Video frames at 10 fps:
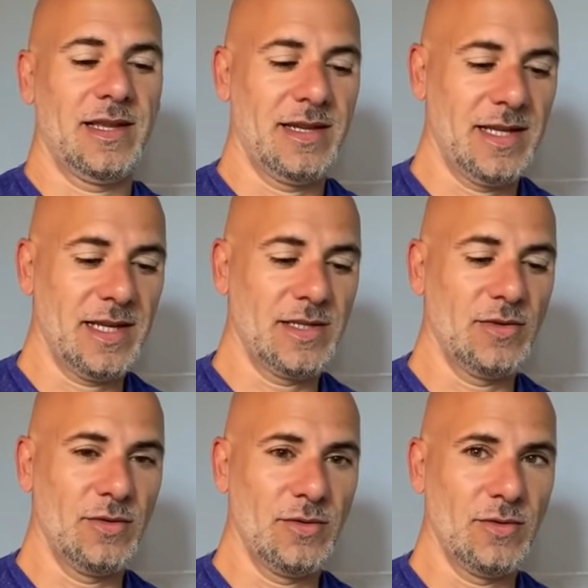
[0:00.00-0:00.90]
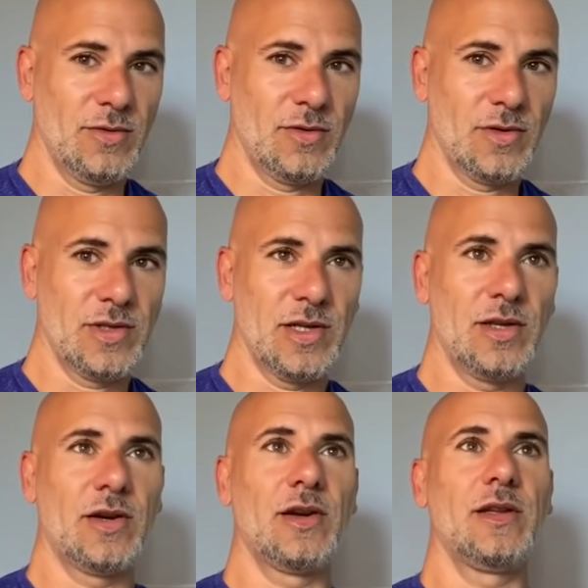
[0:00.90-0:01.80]
needing to
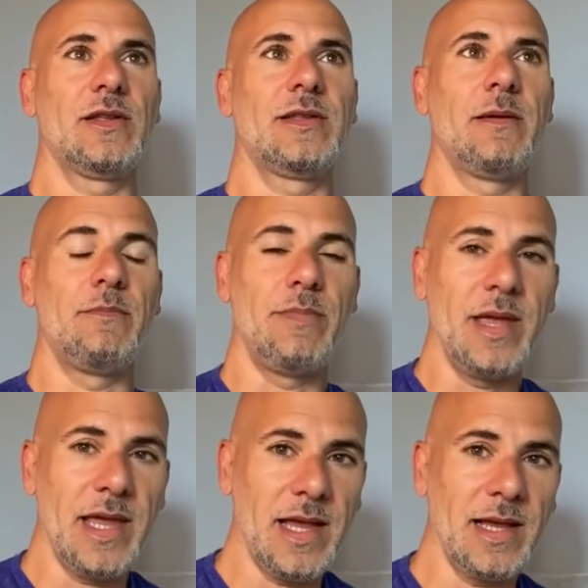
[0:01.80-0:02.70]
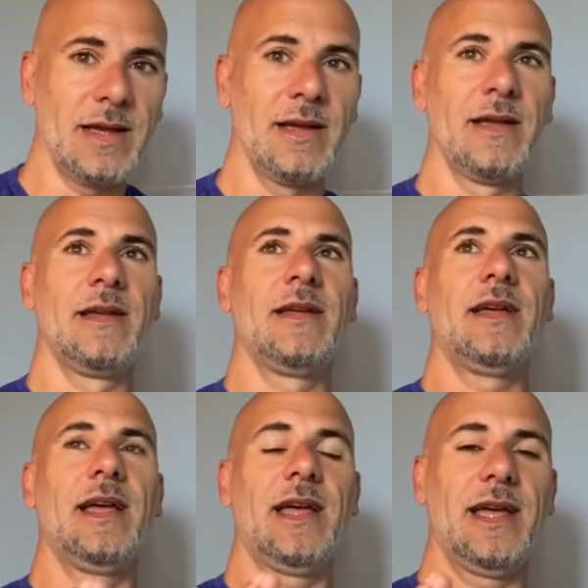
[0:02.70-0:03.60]
consider the big
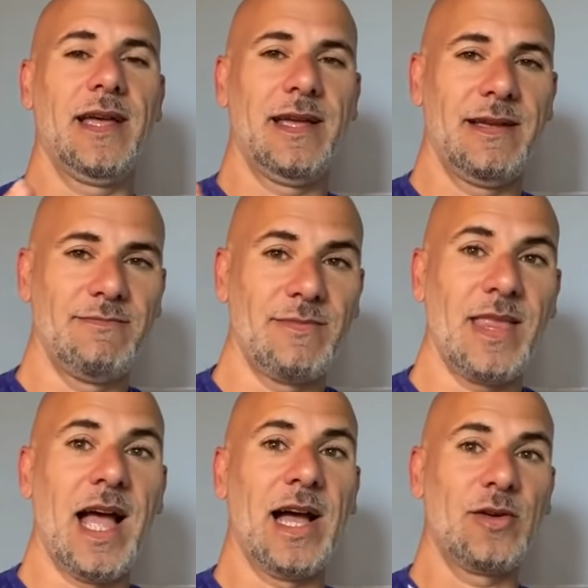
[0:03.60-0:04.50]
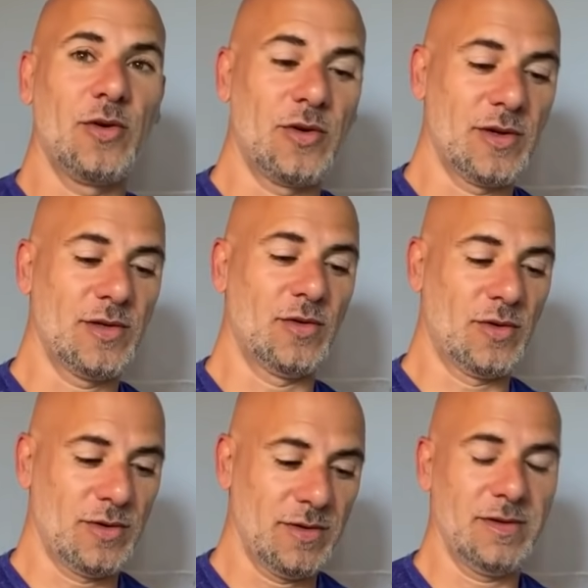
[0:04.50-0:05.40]
accords
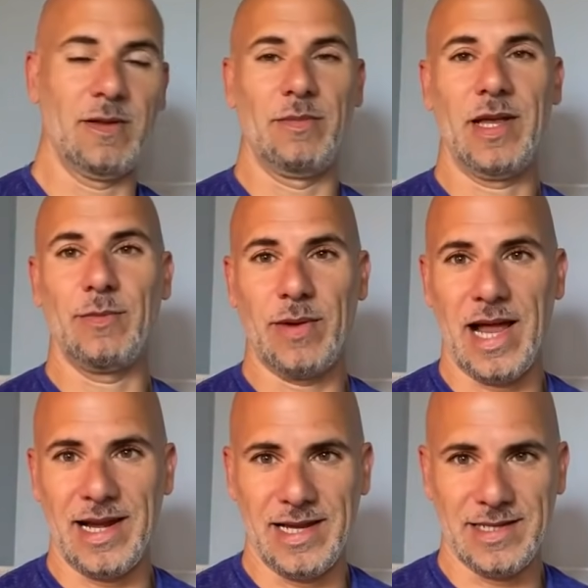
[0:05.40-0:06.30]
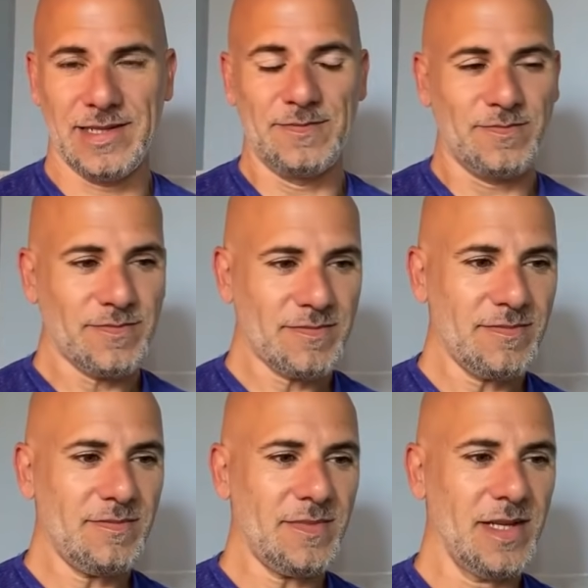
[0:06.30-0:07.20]
or the big planets
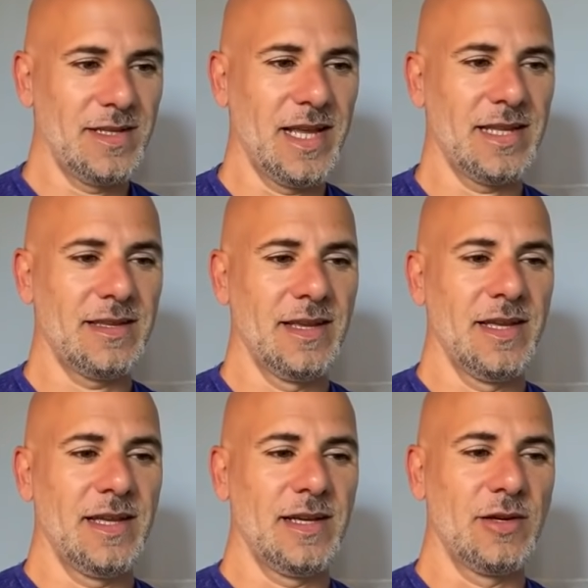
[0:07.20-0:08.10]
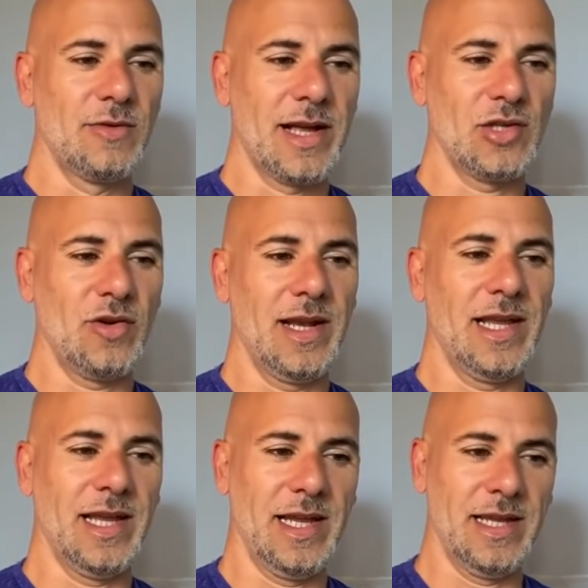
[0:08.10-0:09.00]
that
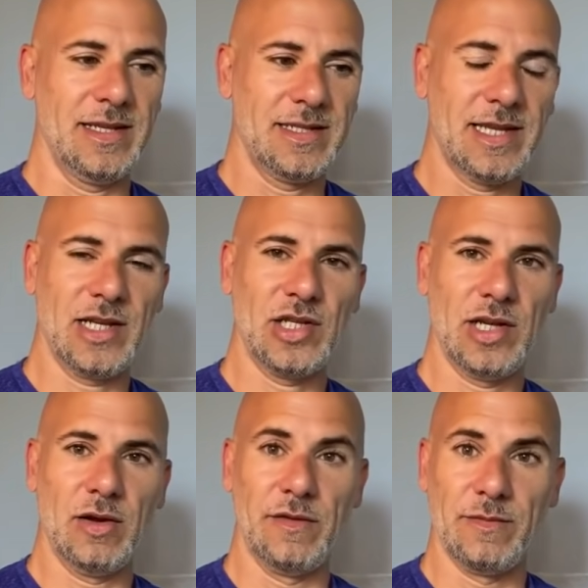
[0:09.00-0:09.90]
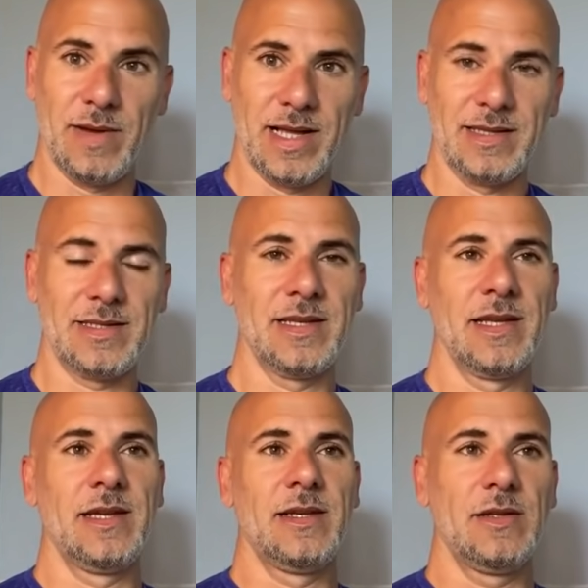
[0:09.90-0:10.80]
gradually in section of months
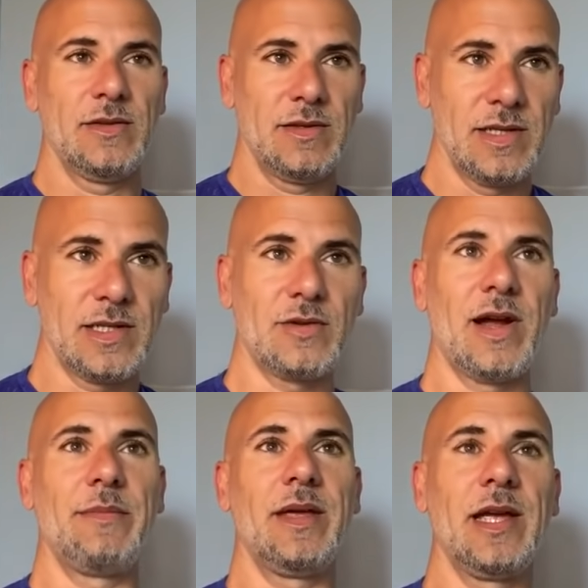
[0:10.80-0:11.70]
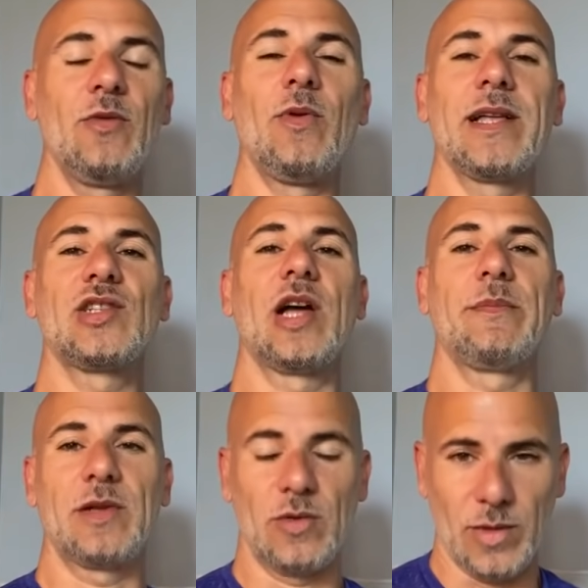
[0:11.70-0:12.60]
describing in what
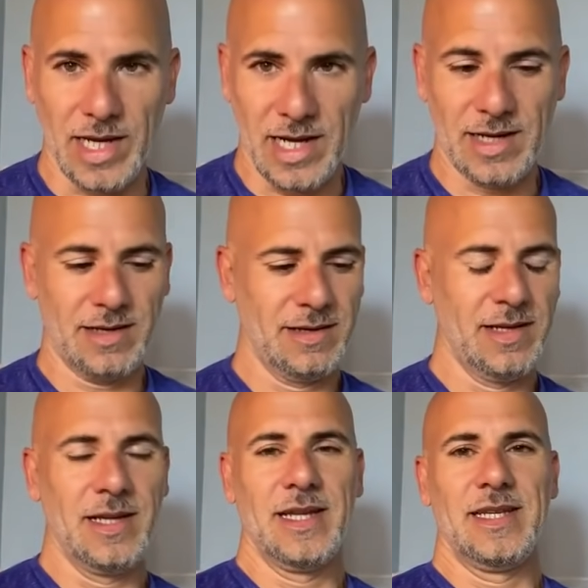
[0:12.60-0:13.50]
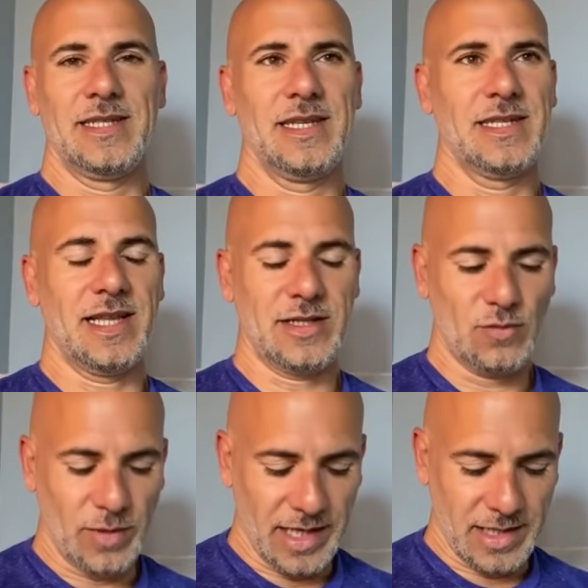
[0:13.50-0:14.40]
chapter we are. Since last
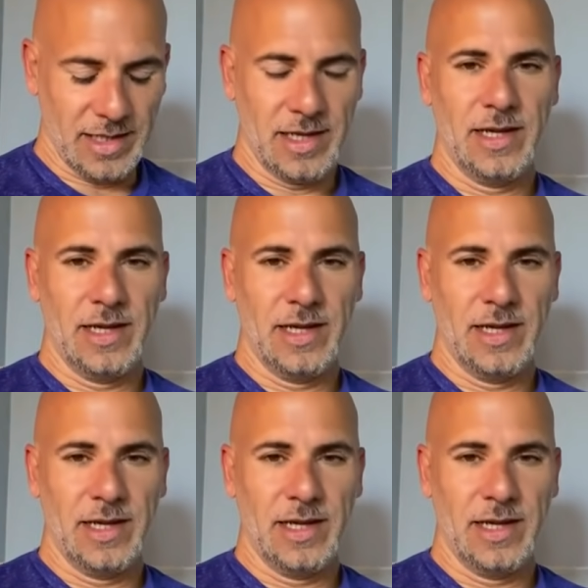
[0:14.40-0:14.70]
week,